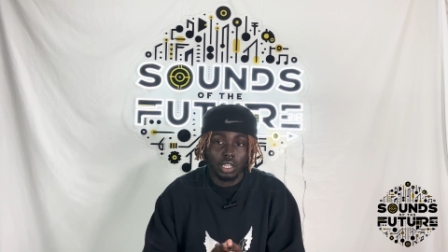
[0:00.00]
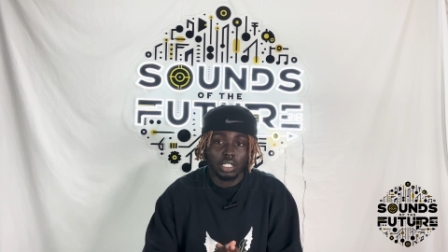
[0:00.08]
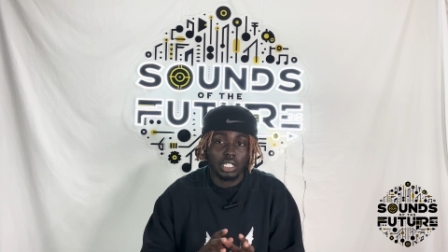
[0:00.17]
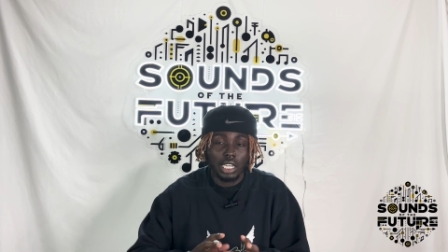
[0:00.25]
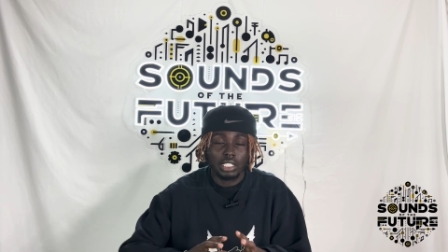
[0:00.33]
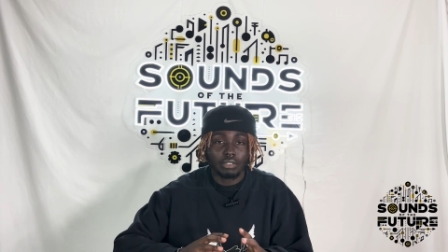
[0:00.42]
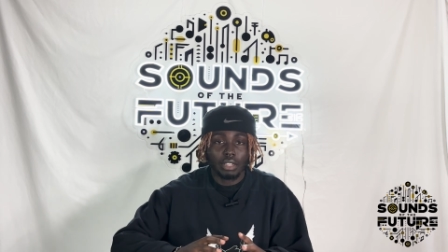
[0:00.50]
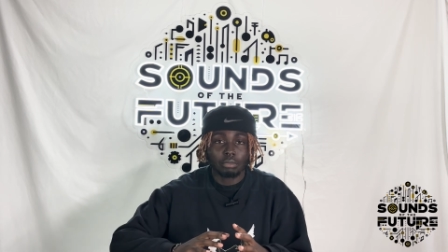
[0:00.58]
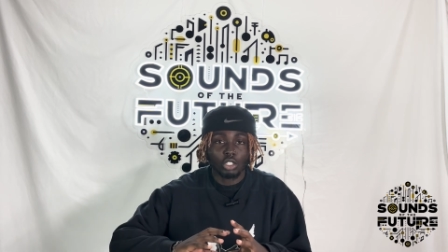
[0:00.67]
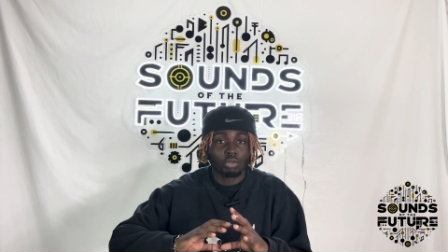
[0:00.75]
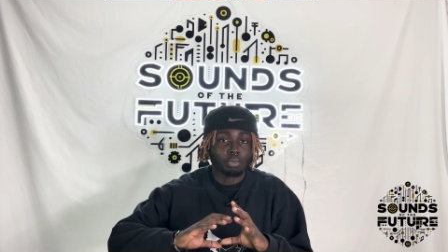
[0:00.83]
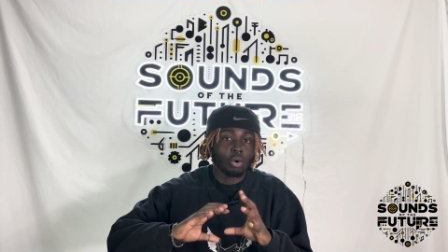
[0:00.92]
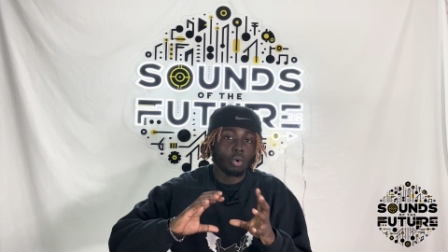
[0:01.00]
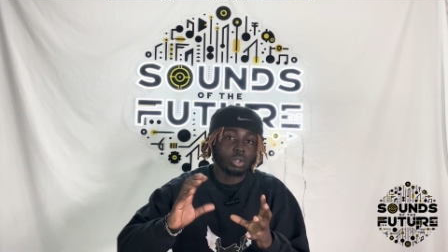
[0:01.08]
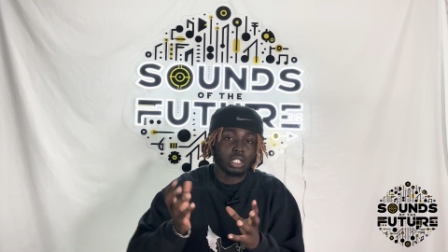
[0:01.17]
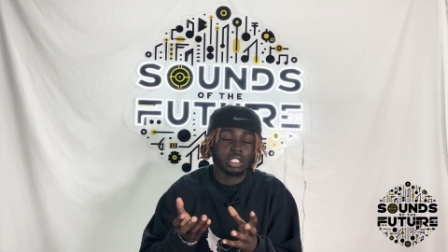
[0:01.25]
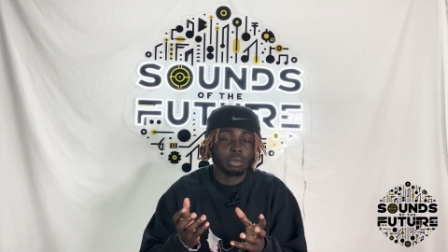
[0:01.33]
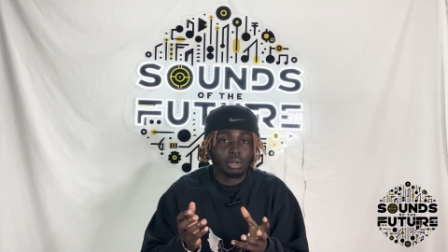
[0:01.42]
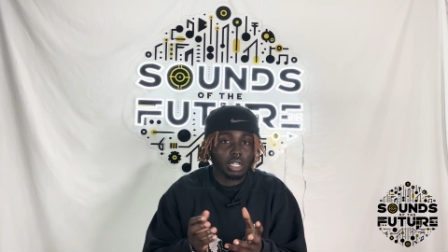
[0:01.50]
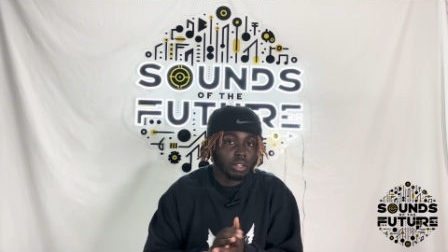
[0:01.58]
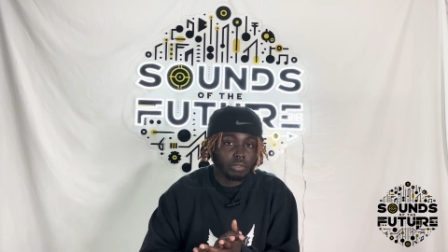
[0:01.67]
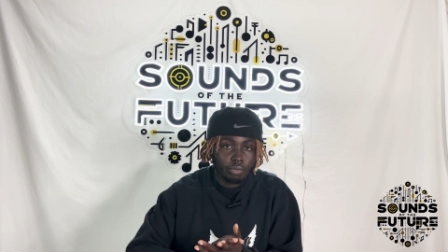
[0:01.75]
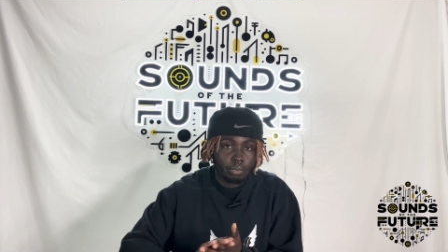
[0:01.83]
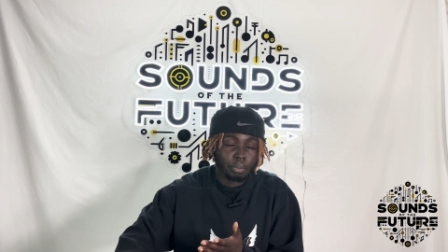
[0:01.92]
the days of them just molding someone,
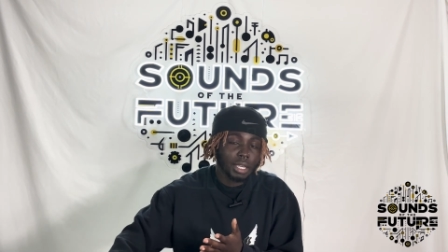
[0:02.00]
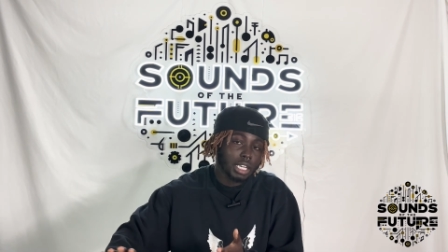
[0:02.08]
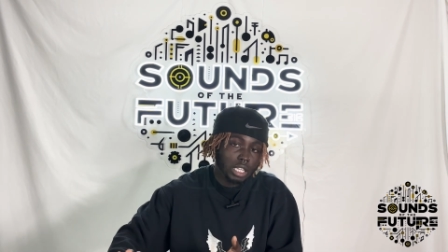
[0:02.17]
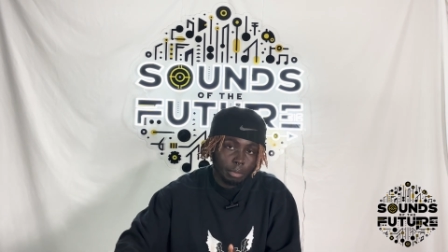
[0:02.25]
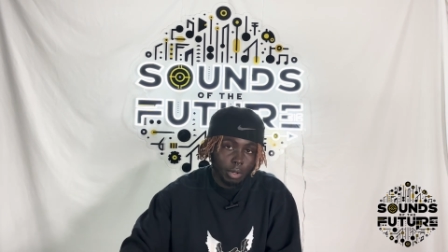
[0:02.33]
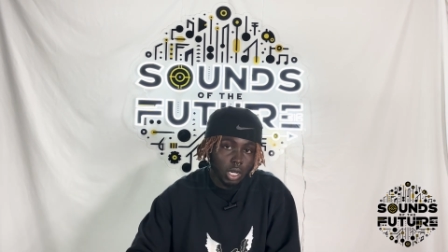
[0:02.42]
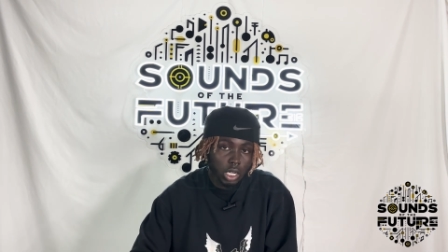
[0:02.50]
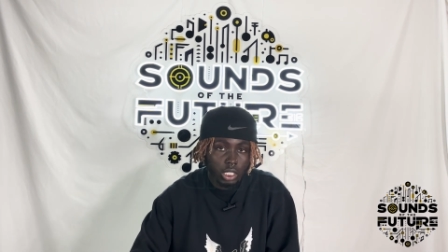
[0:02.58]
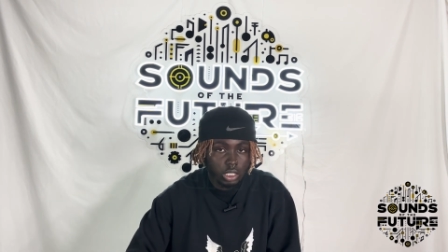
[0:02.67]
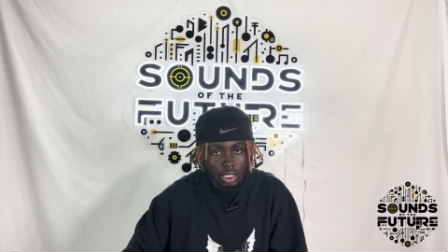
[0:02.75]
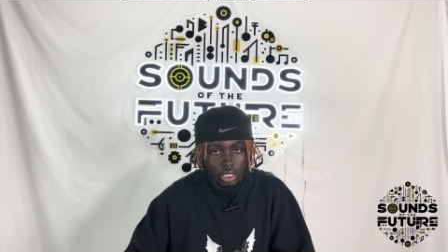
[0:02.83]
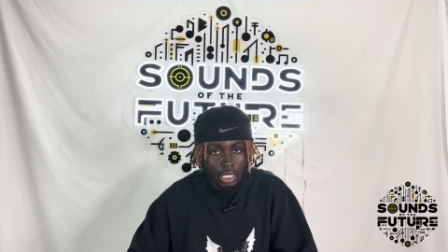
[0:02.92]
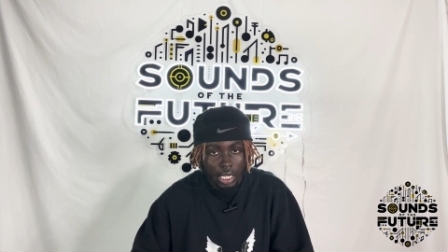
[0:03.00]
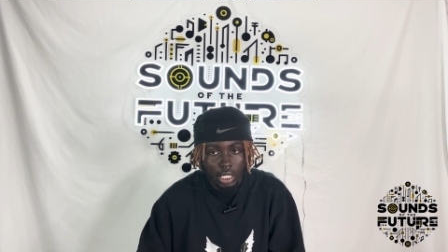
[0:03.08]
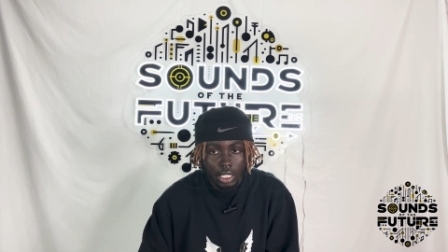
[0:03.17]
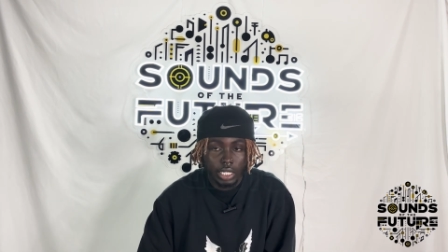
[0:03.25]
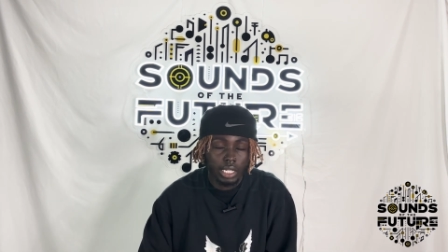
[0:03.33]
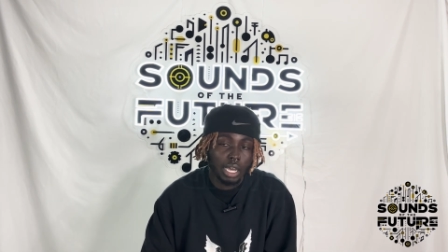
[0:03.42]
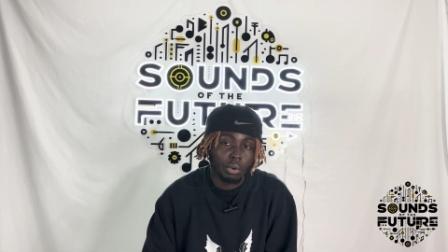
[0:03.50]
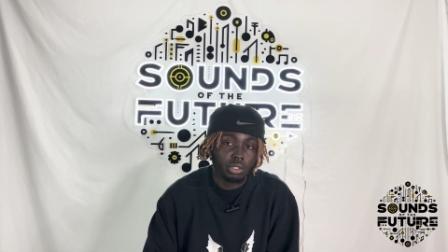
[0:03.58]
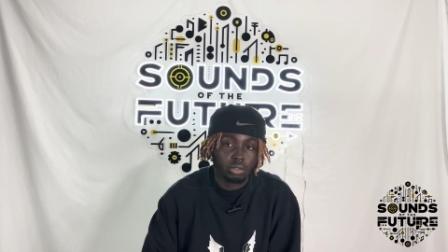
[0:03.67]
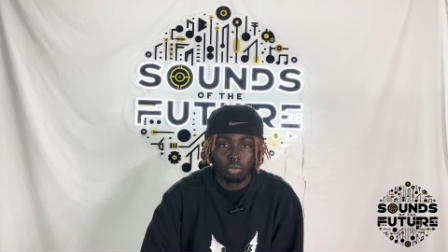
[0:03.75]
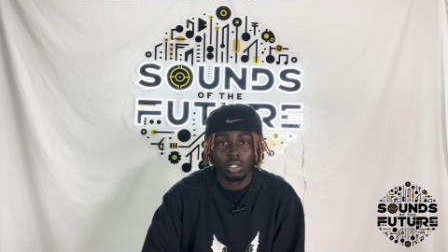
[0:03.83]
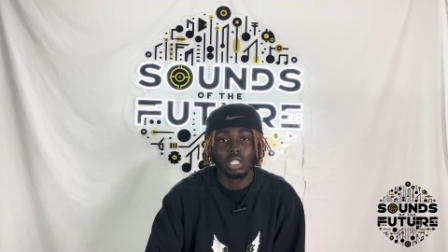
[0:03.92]
making them artists is that like now
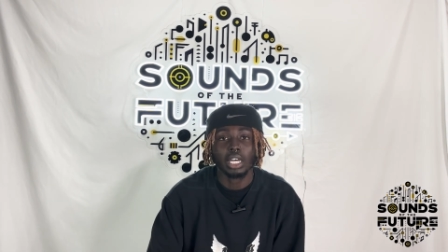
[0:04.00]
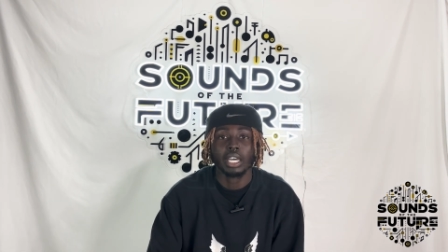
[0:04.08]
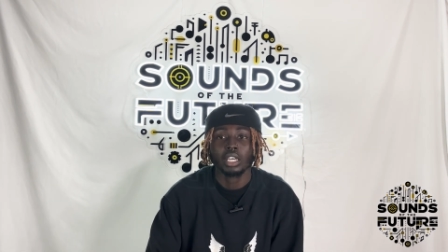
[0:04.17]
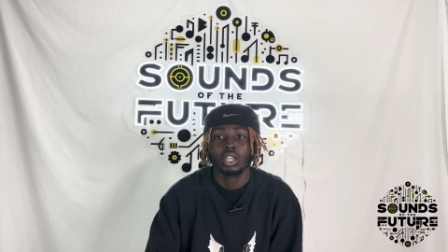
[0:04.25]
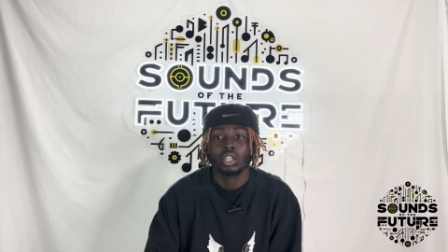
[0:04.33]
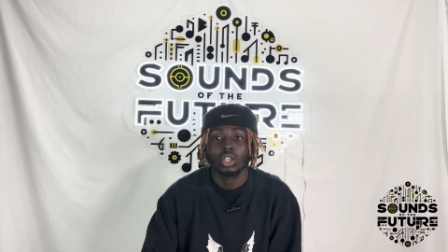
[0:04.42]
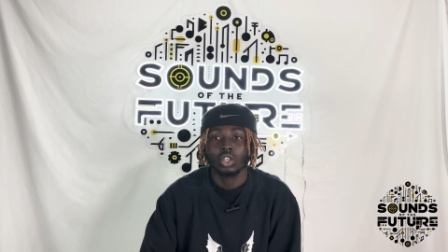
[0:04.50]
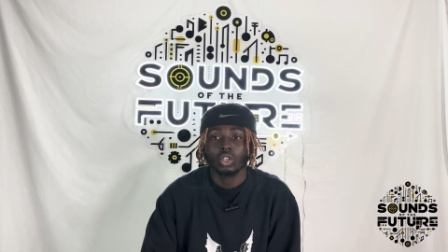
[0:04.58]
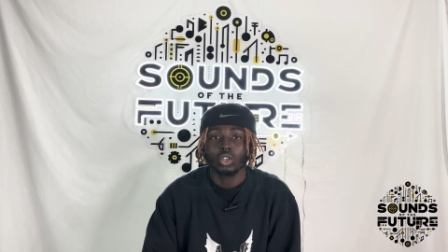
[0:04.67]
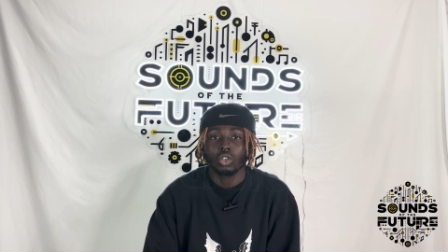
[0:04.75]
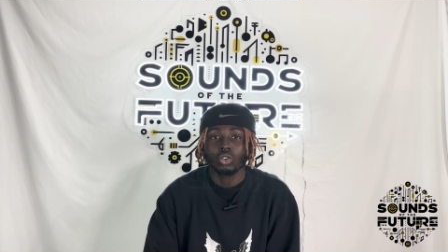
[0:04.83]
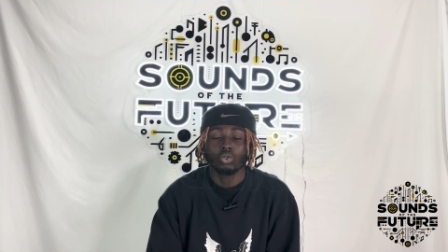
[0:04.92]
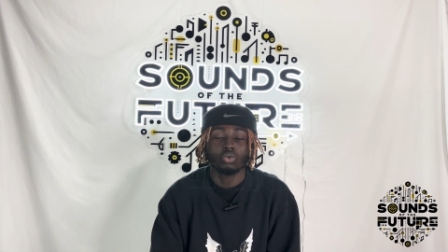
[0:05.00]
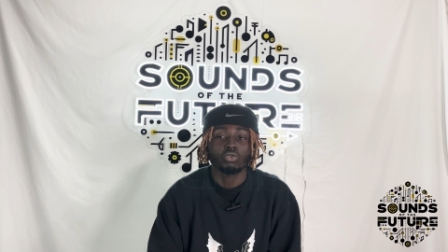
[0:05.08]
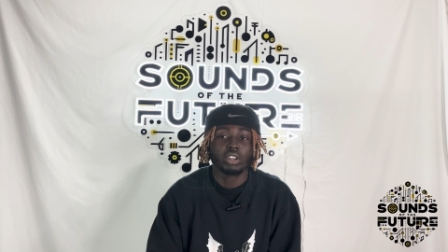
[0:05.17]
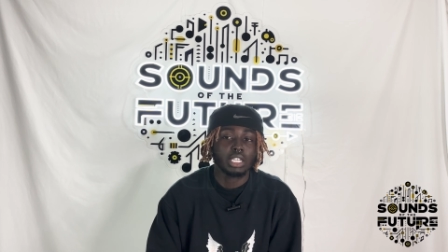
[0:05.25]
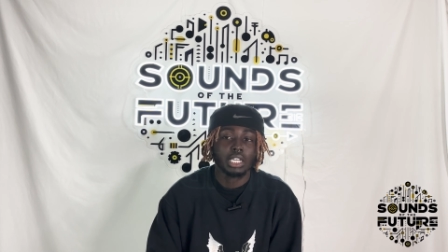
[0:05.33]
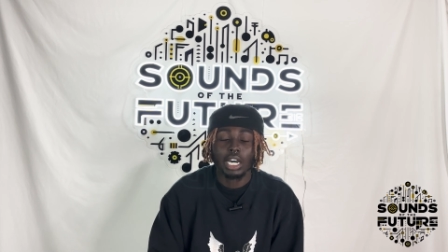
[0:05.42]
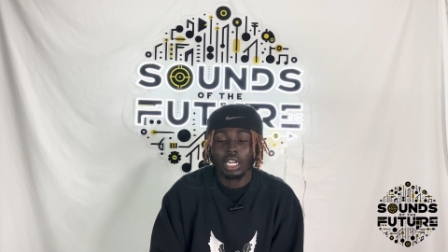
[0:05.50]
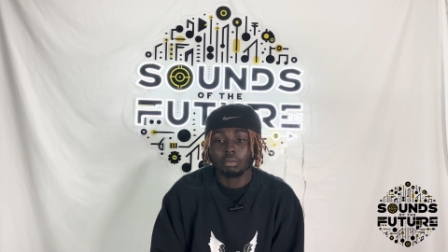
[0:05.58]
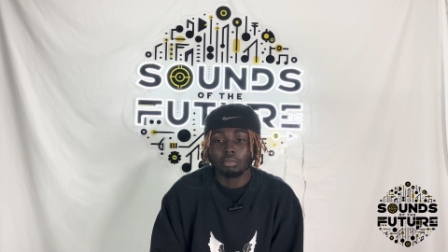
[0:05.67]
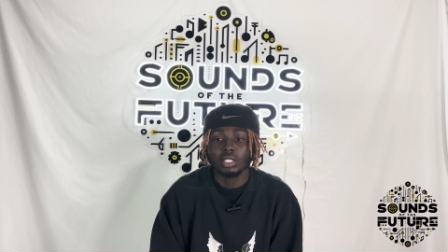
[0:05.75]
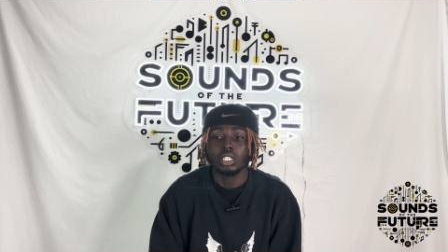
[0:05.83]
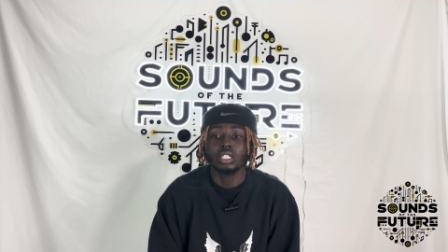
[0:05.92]
it's more like you already gotta
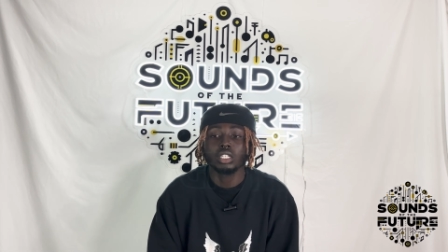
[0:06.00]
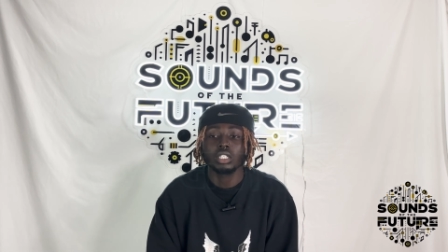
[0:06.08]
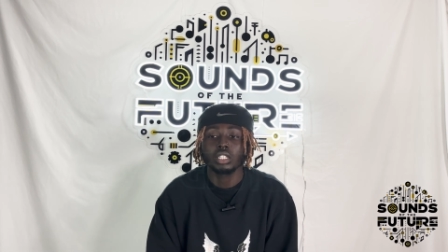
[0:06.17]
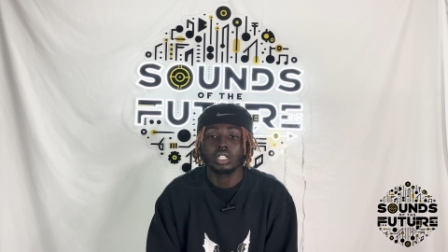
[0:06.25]
be